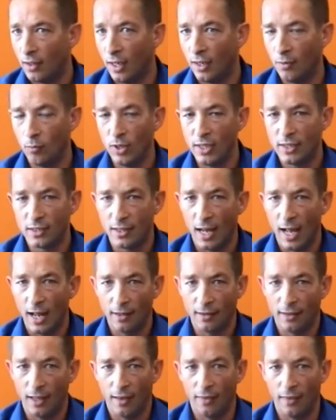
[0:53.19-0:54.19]
And we
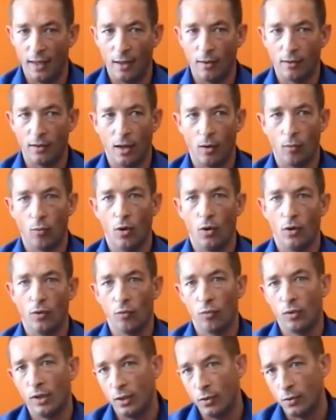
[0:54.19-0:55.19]
started down that road
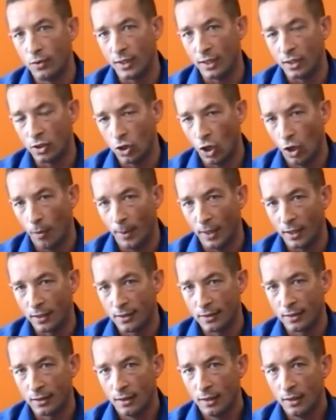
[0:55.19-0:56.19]
of reusing
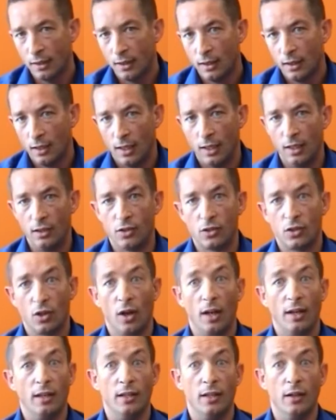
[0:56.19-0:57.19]
topics
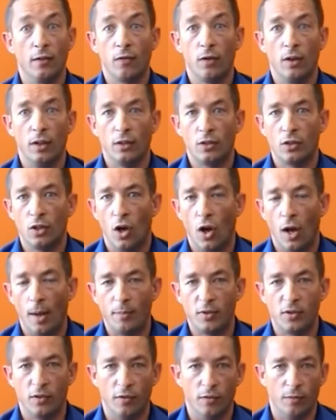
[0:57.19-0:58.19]
inside different
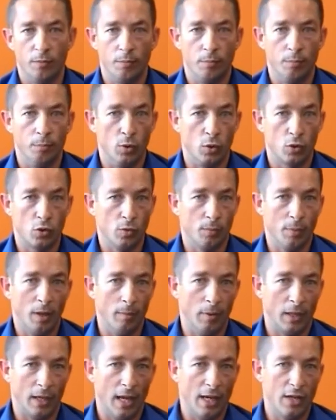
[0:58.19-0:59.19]
types of books or
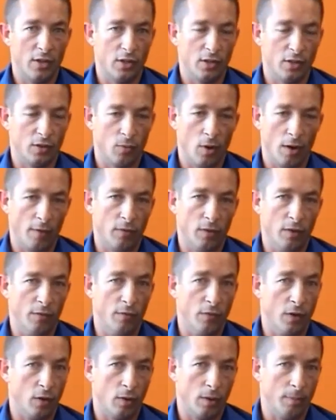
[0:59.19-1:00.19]
publications right from the
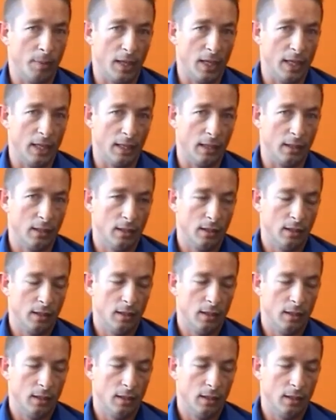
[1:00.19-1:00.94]
very beginning.